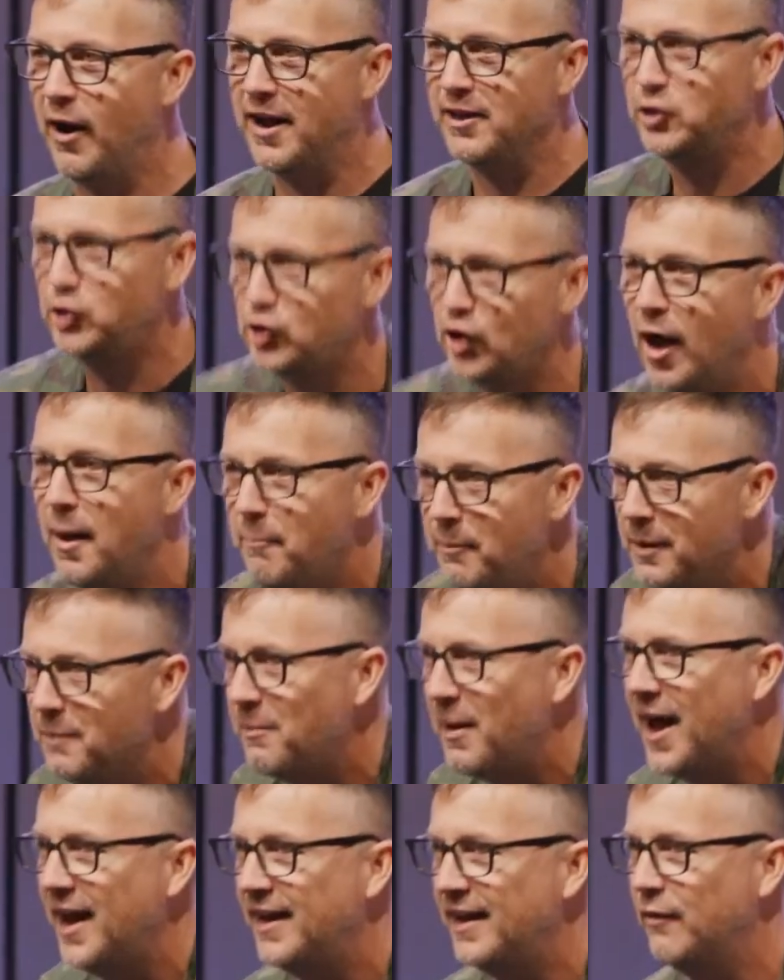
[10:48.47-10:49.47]
I chop it
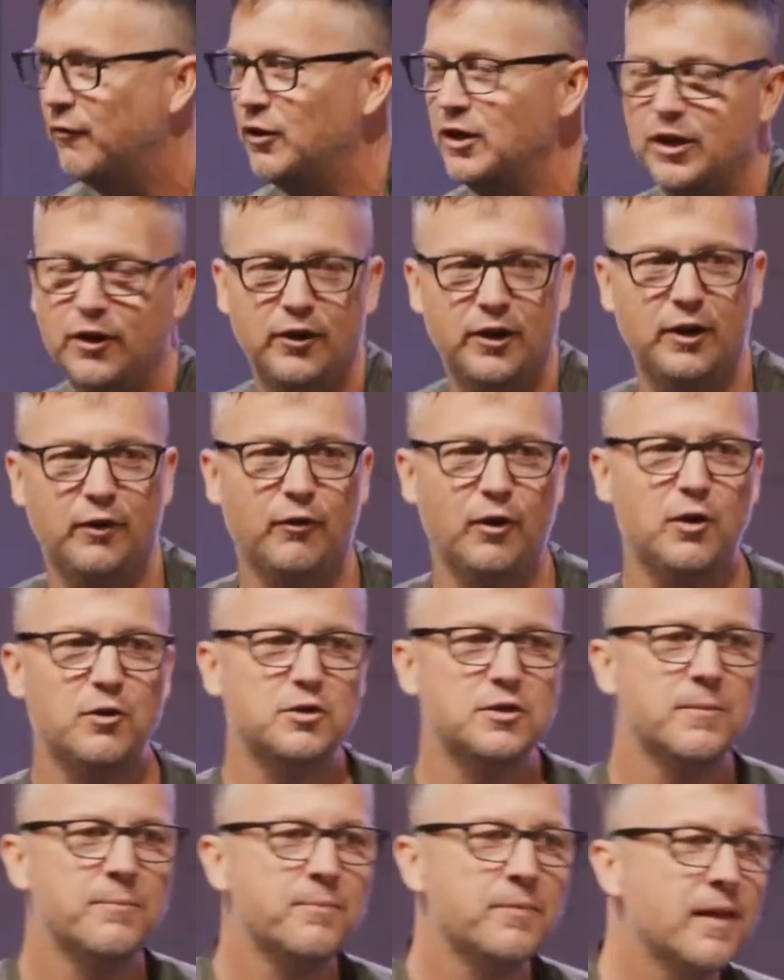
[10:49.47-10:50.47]
back every year, and it
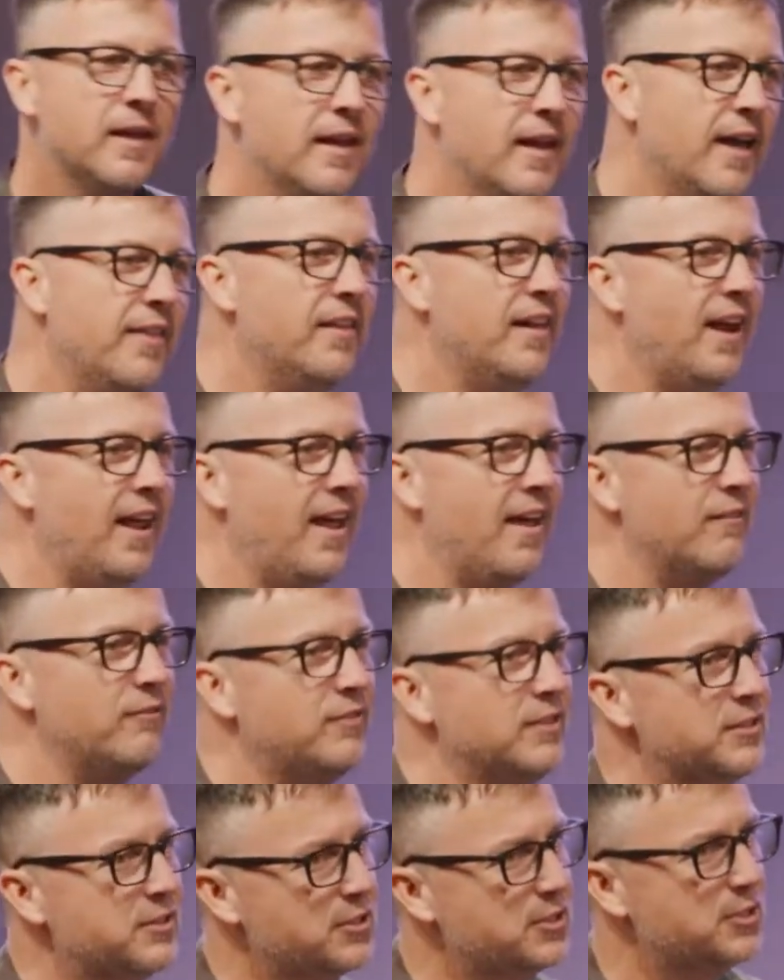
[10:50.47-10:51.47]
grows. And then I have
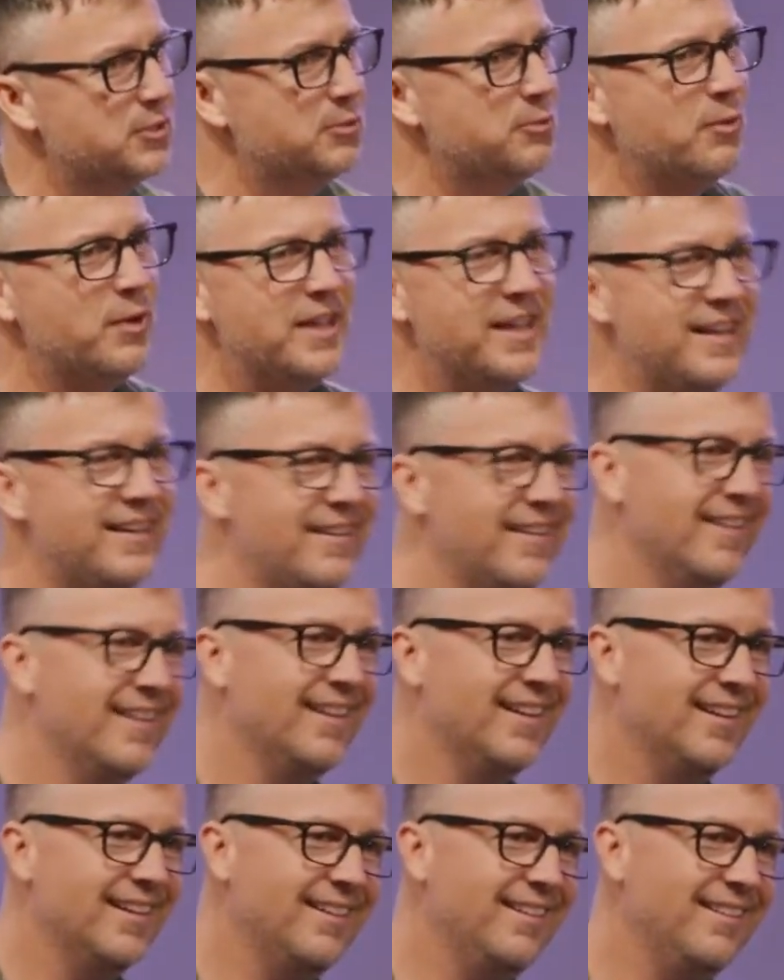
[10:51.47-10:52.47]
this sweet
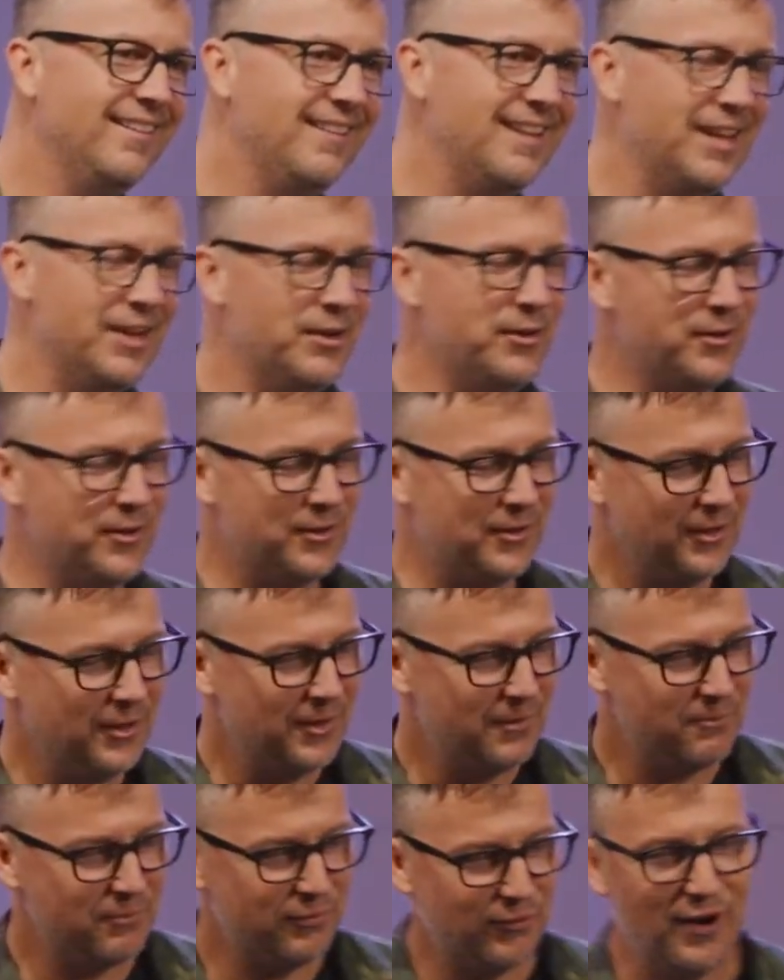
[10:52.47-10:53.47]
little
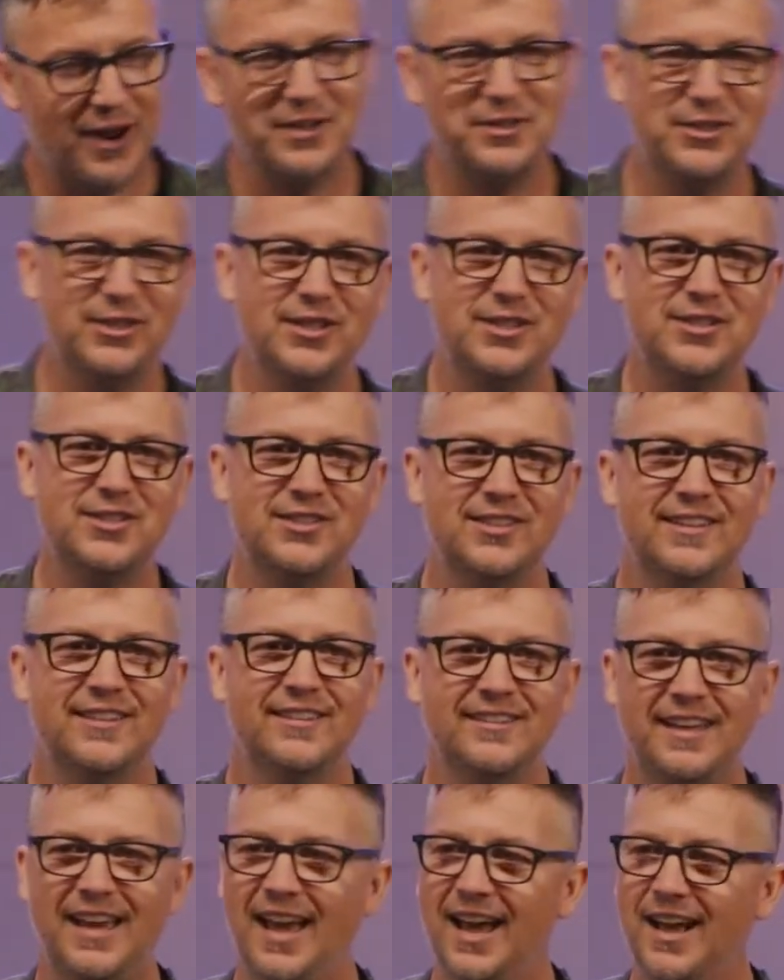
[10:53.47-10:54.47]
precious
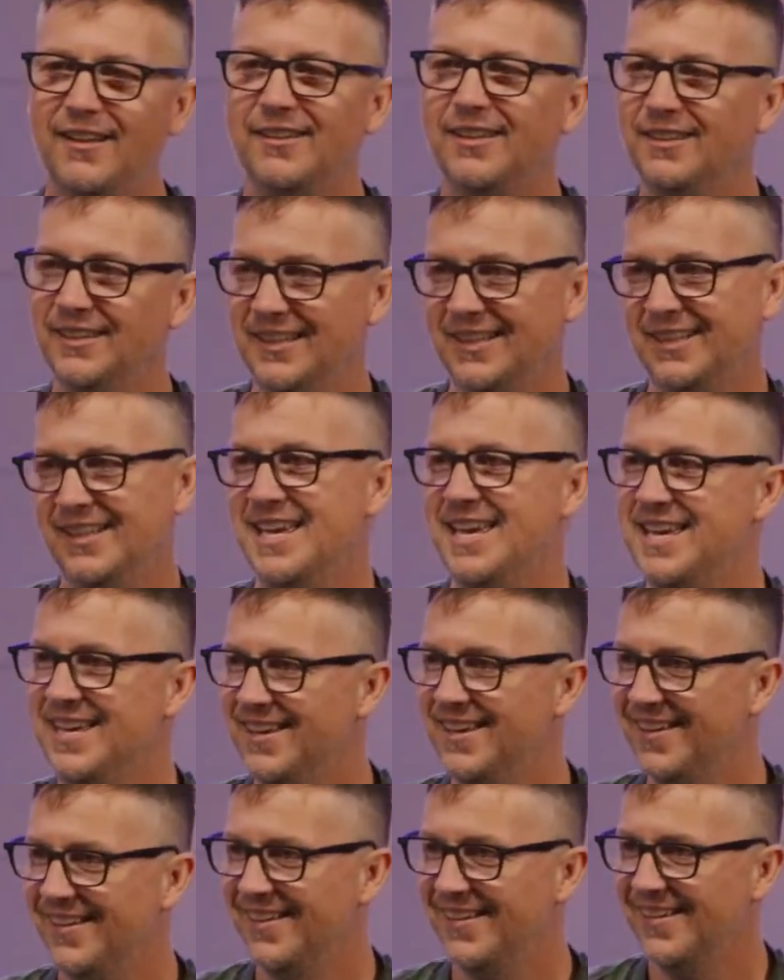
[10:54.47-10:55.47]
calla lily.
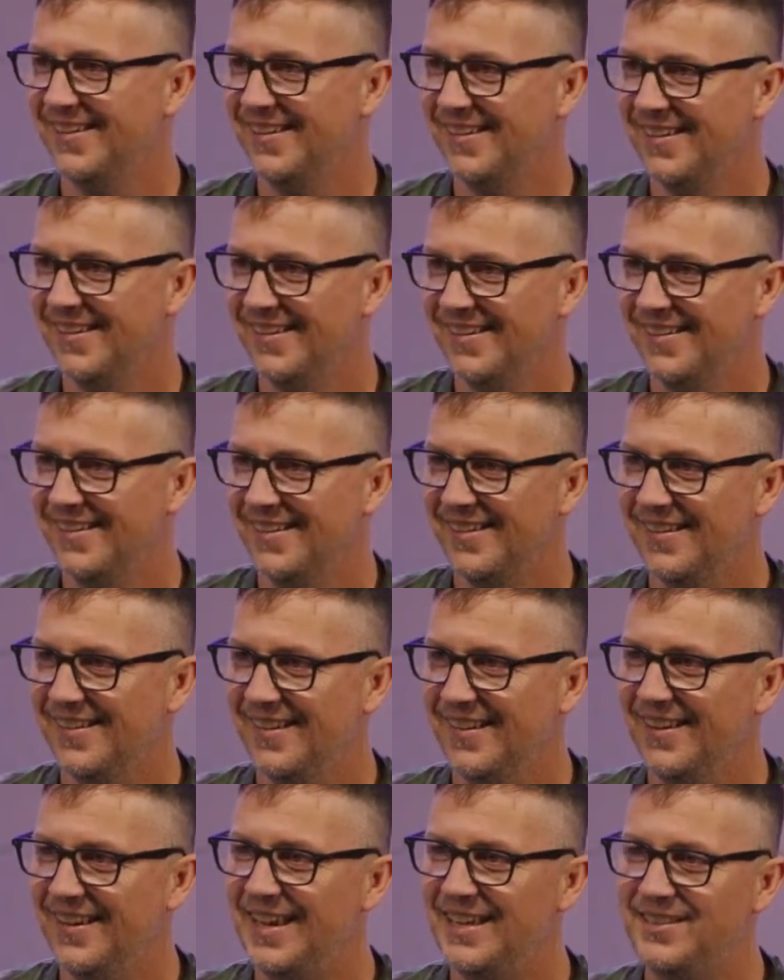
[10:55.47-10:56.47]

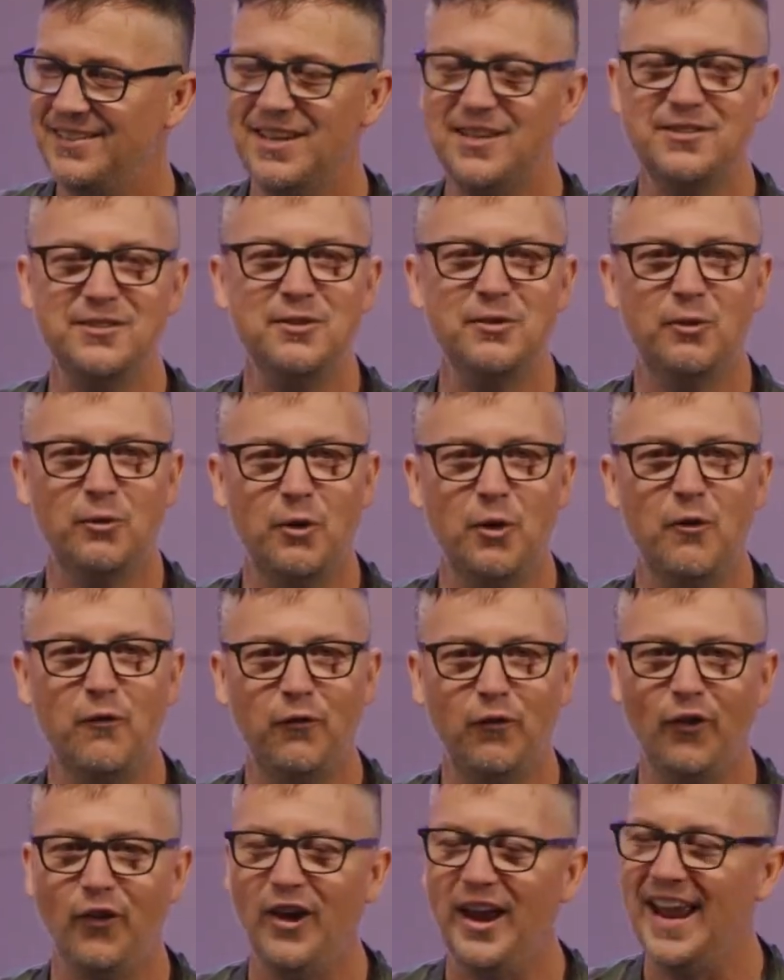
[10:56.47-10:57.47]
It doesn't grow
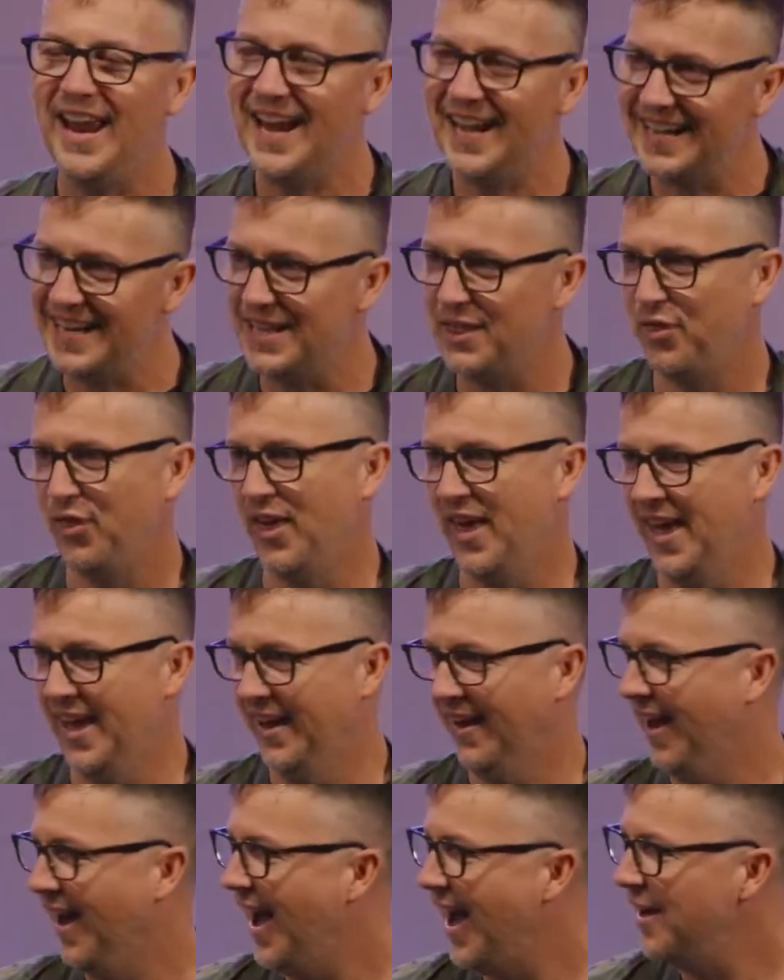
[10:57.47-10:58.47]
for
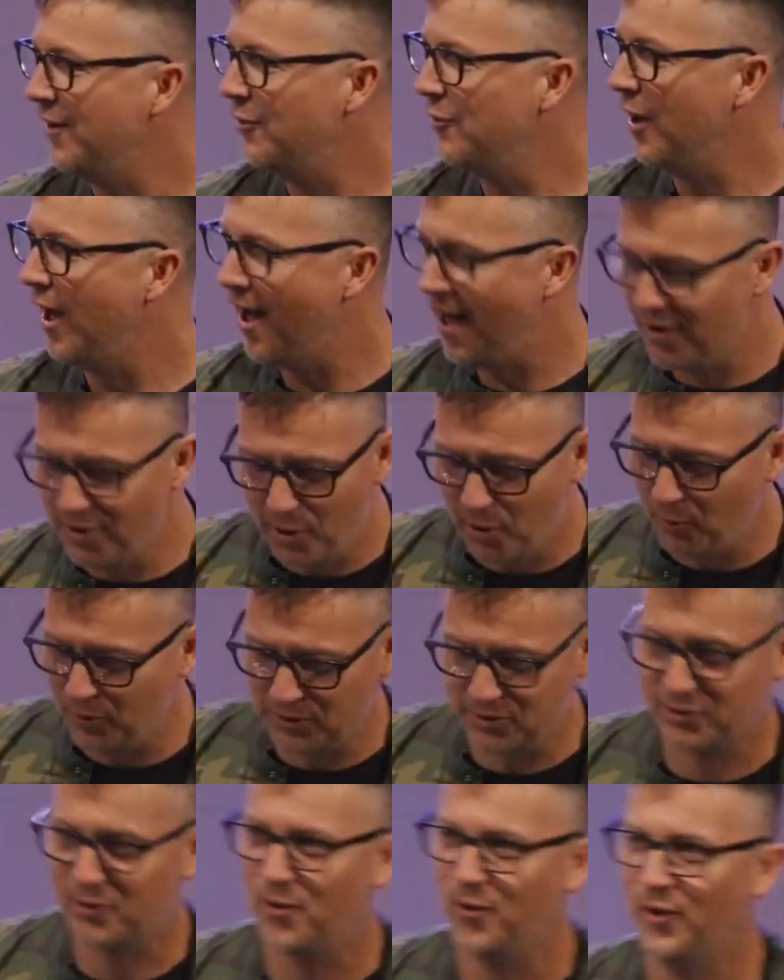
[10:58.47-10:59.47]
anything. I do not know
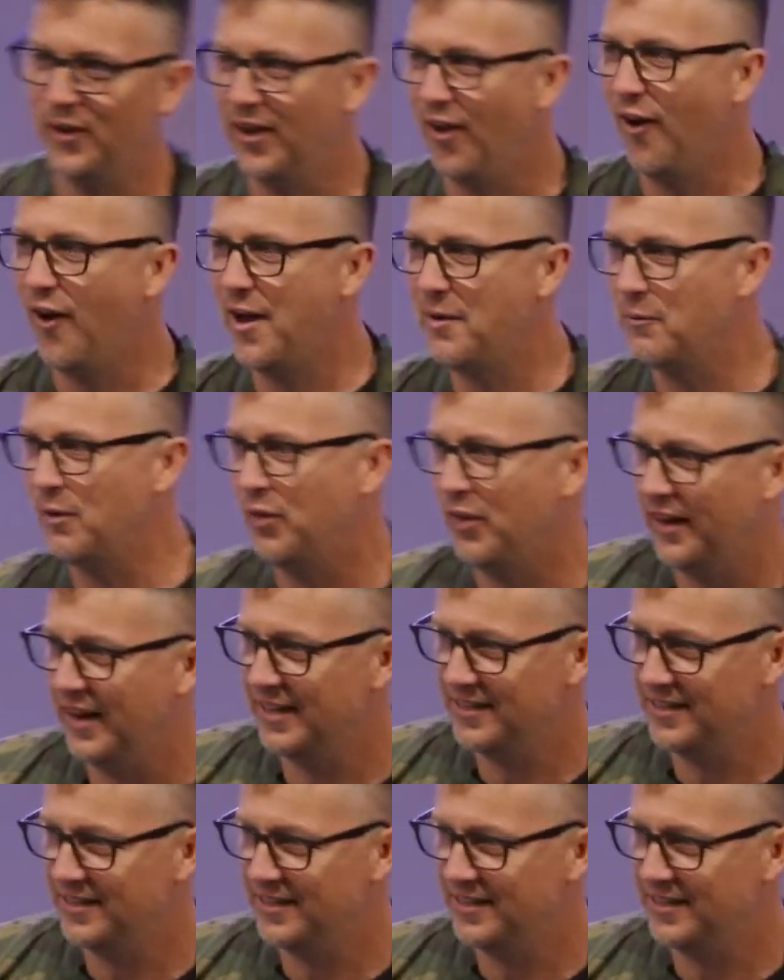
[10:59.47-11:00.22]
what's going on with it.